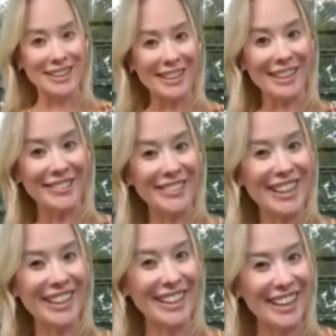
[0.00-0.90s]
I love.
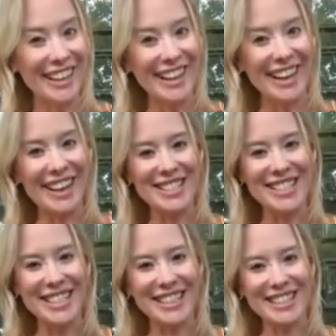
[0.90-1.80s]
I
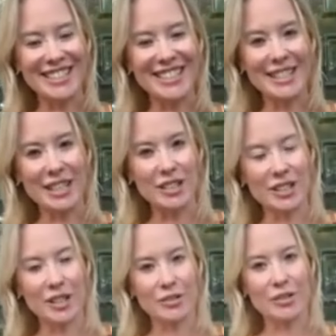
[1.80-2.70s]
just think this is such a
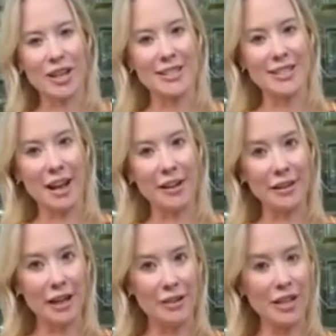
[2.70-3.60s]
cute dress. I
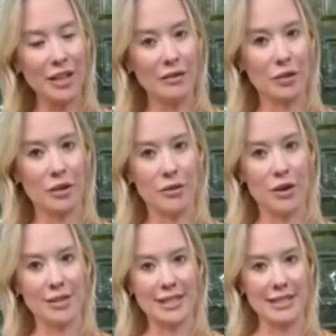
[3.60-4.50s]
love it for the
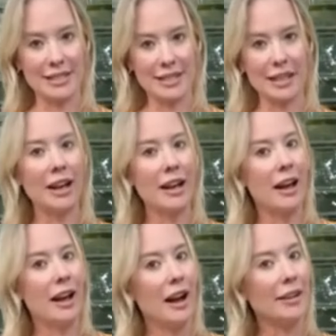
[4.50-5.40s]
fall season.
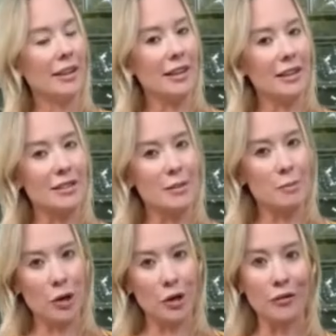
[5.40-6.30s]
I think it's
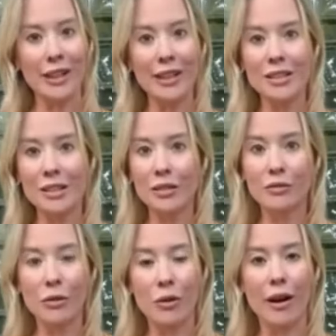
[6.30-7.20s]
perfect
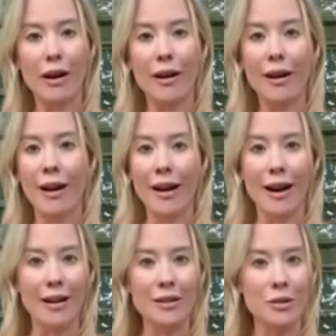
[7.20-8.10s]
for
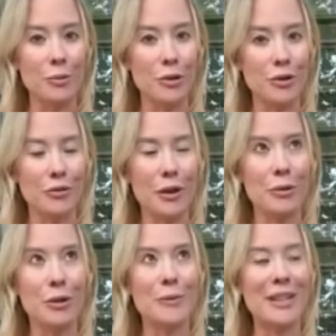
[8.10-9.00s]
October and
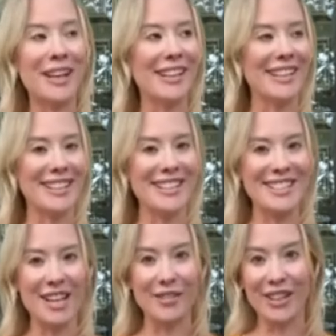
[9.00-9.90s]
November
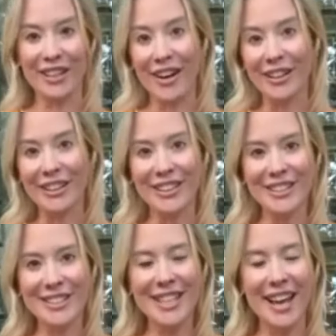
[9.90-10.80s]
because of the
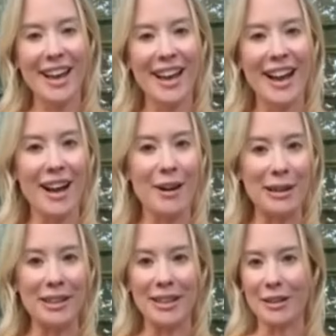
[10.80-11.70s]
colors. Um, I
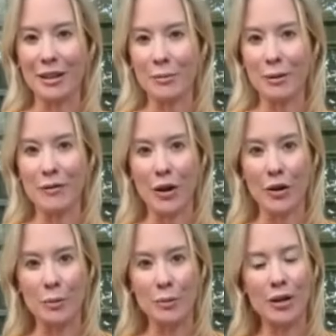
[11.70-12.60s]
think it could be
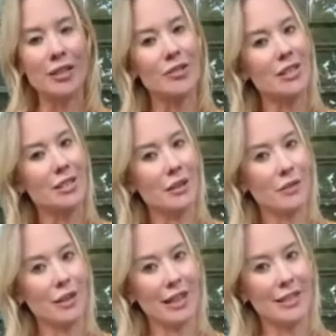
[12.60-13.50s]
very pretty dressed up for
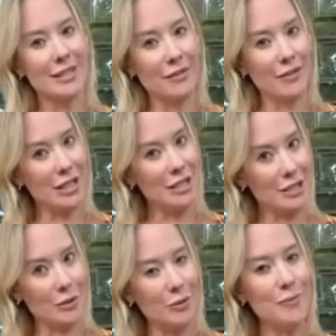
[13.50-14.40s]
Thanksgiving
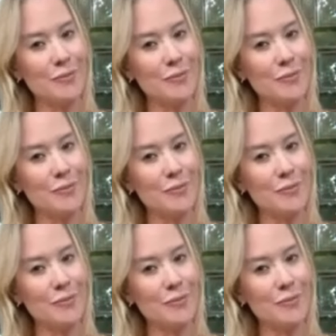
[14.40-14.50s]
too.